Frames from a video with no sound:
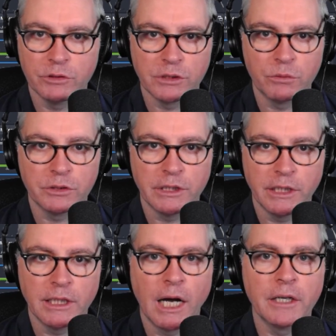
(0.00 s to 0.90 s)
resulting
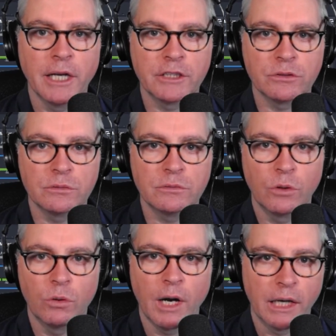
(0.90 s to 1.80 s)
in unnatural
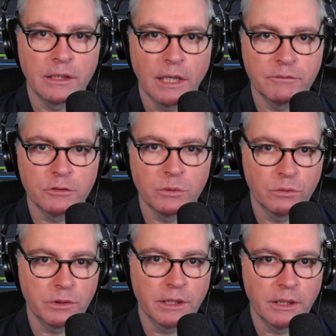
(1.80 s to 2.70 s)
or uncomfortable
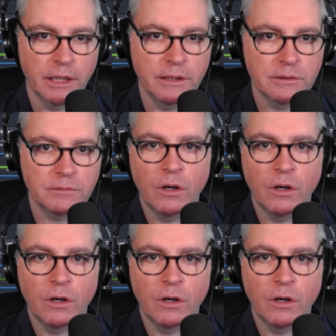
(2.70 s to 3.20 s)
looking gaze.